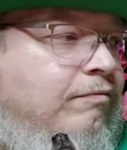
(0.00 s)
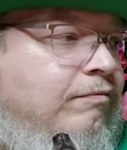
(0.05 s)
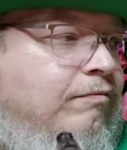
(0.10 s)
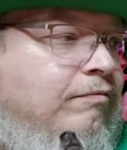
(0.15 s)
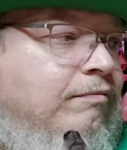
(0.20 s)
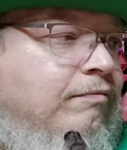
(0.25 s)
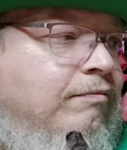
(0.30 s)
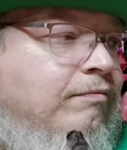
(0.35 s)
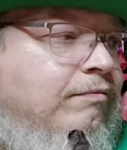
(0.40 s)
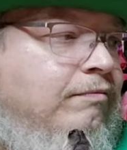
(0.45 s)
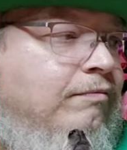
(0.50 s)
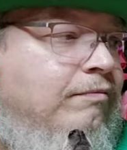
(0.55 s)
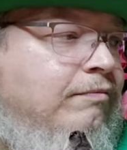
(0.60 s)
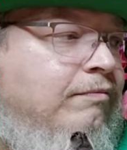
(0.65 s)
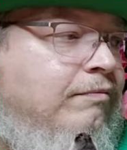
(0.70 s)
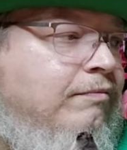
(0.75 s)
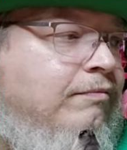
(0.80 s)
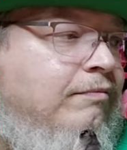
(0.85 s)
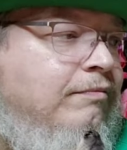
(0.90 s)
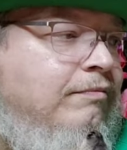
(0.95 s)

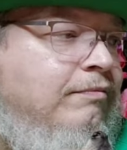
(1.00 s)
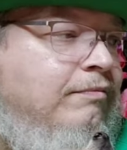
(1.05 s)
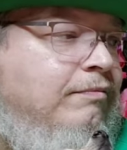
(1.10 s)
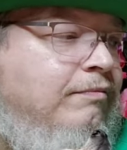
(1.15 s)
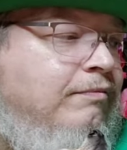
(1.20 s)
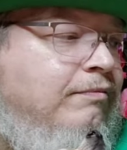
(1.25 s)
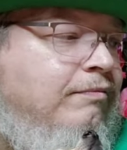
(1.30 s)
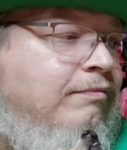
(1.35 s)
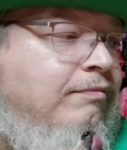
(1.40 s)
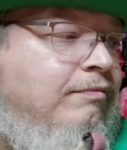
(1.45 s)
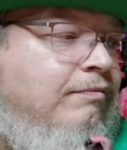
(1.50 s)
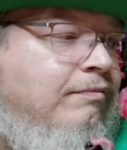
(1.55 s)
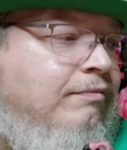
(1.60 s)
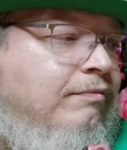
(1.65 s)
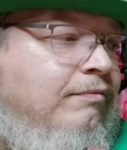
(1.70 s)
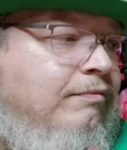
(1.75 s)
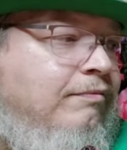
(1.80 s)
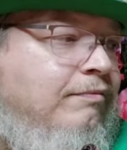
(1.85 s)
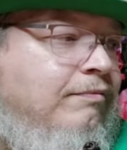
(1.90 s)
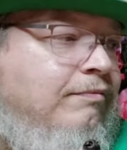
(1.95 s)

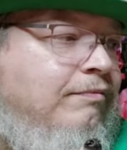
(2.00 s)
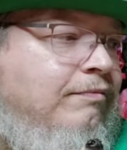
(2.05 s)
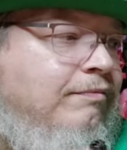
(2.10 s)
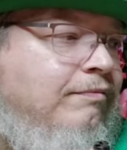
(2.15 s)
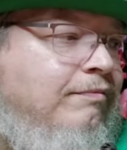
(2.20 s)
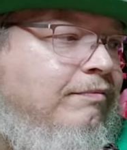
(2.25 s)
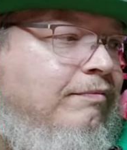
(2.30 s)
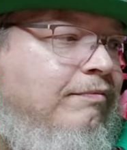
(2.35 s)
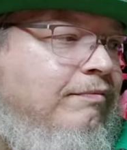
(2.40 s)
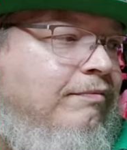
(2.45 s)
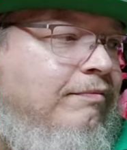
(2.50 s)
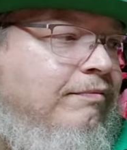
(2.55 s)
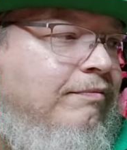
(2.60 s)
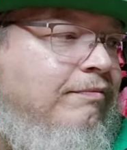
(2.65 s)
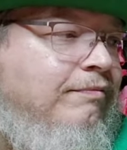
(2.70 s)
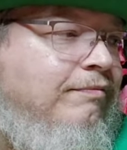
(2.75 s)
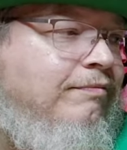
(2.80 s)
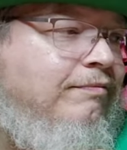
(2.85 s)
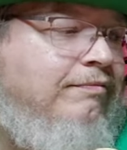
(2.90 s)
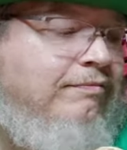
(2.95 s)

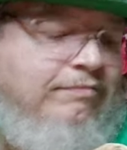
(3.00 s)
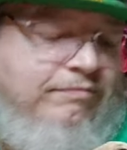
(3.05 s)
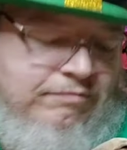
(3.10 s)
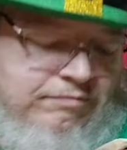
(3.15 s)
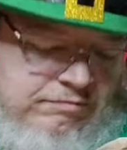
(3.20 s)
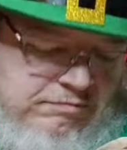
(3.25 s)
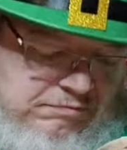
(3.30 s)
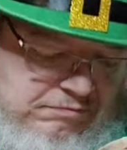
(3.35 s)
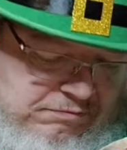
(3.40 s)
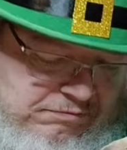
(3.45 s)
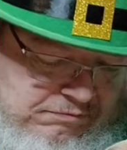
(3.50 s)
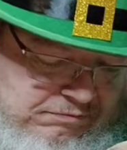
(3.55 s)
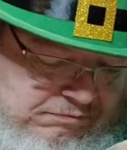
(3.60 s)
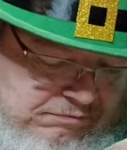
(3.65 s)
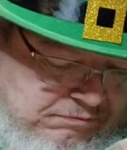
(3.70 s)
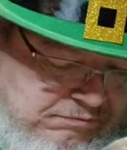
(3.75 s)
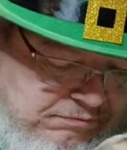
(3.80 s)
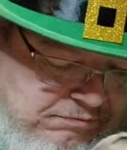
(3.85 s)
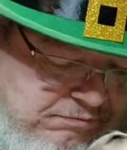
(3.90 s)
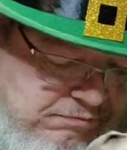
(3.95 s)

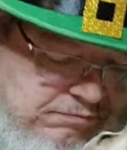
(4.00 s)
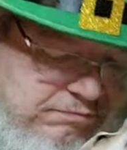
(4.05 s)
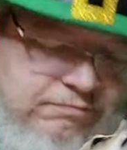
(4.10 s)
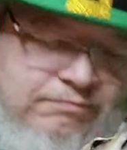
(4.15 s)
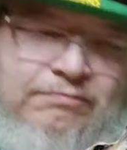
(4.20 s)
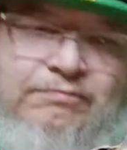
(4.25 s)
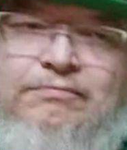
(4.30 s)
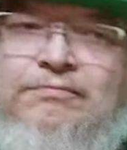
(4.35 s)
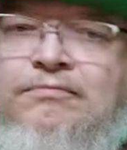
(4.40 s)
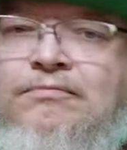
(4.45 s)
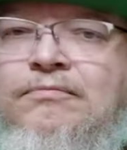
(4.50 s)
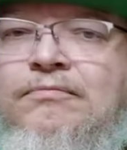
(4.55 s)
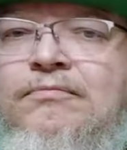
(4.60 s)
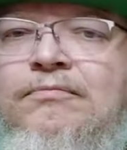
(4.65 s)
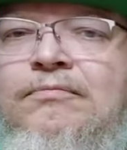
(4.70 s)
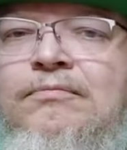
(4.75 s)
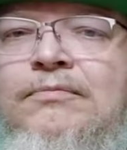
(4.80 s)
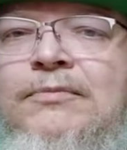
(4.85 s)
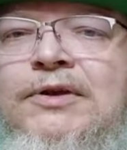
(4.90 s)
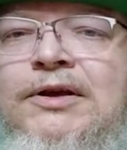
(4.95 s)

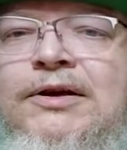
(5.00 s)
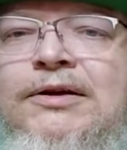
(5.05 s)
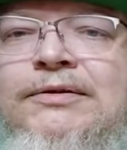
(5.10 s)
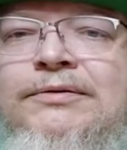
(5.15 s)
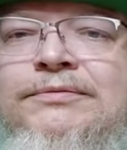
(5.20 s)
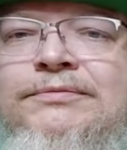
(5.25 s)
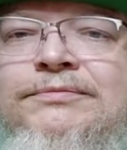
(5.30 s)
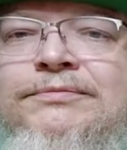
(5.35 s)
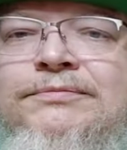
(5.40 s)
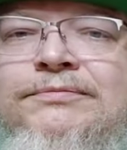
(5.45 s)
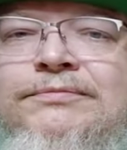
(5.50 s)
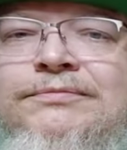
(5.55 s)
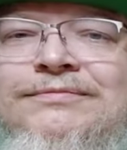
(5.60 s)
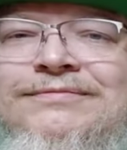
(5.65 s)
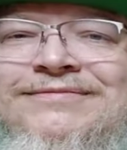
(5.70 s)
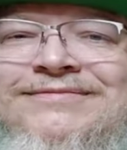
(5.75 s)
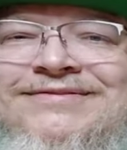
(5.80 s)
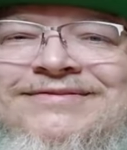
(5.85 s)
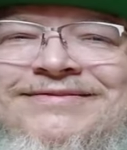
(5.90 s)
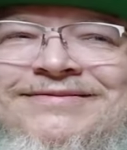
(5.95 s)
No words are spoken by the person on screen.